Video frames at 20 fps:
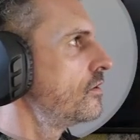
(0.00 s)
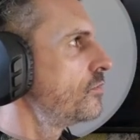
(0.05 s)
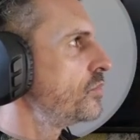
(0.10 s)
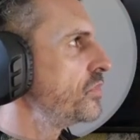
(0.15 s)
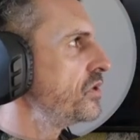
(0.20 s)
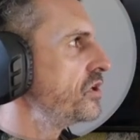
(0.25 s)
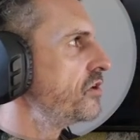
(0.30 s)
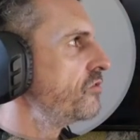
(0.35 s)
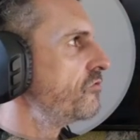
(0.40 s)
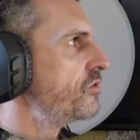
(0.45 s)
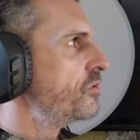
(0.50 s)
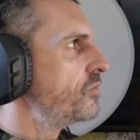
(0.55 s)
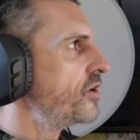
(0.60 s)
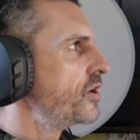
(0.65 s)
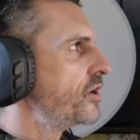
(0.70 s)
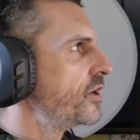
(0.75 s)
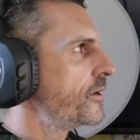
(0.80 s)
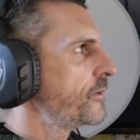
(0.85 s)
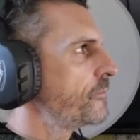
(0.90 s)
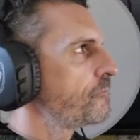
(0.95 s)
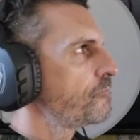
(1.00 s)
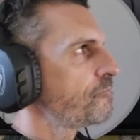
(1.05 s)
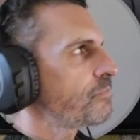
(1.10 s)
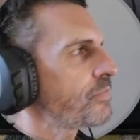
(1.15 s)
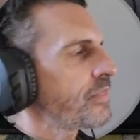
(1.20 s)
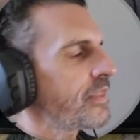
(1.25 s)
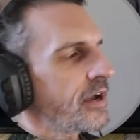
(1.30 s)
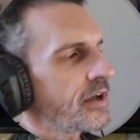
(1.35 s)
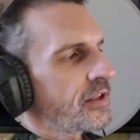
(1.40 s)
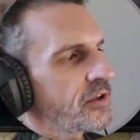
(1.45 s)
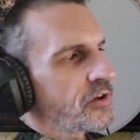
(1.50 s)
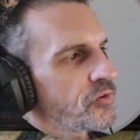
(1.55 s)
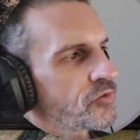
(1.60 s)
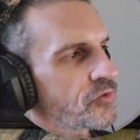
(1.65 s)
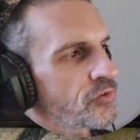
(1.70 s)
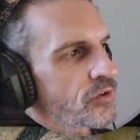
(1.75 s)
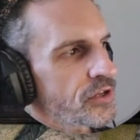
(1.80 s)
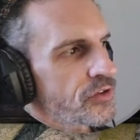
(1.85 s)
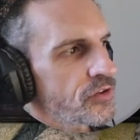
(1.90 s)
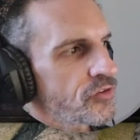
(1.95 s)
meet everybody. I also
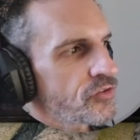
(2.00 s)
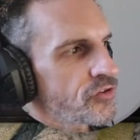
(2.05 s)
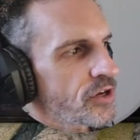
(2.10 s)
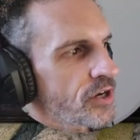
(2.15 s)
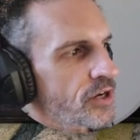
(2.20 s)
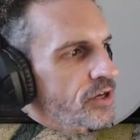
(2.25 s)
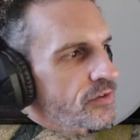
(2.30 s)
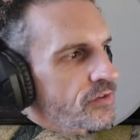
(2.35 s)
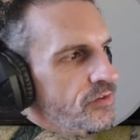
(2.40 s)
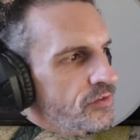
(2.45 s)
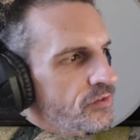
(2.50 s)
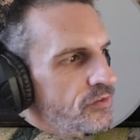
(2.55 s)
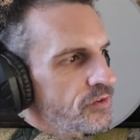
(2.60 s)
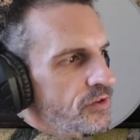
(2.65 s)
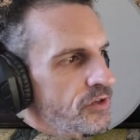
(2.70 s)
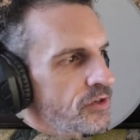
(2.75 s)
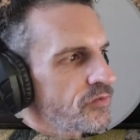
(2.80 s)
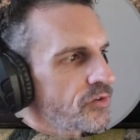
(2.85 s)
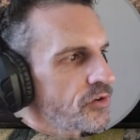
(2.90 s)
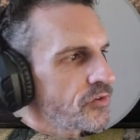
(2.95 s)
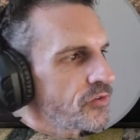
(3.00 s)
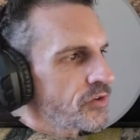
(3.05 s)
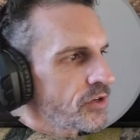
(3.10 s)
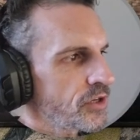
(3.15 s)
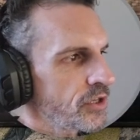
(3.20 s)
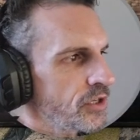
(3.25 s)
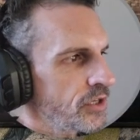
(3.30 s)
like to check to see if there's any